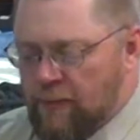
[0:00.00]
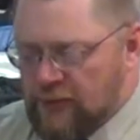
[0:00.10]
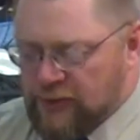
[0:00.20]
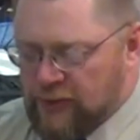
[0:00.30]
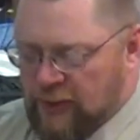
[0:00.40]
of
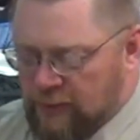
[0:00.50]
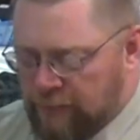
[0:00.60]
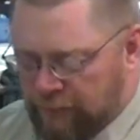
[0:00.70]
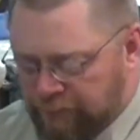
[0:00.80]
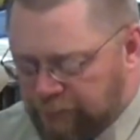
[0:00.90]
his
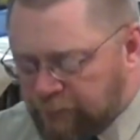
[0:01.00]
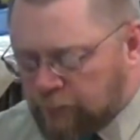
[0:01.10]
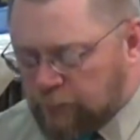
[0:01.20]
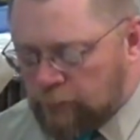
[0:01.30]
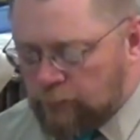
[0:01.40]
son,
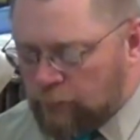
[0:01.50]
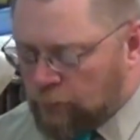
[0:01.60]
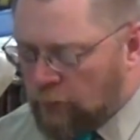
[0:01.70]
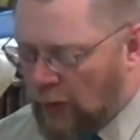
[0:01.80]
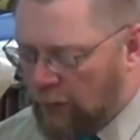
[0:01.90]

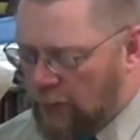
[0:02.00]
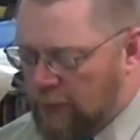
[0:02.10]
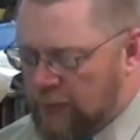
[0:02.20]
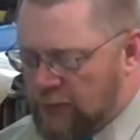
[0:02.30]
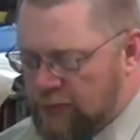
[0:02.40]
a
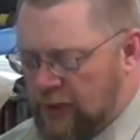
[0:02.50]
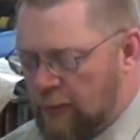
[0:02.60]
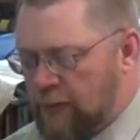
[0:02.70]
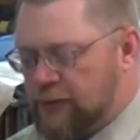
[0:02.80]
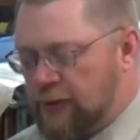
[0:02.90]
remnant shall
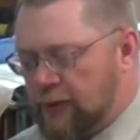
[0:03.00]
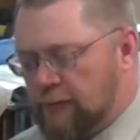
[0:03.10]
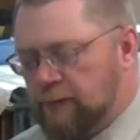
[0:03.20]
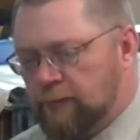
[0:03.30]
return.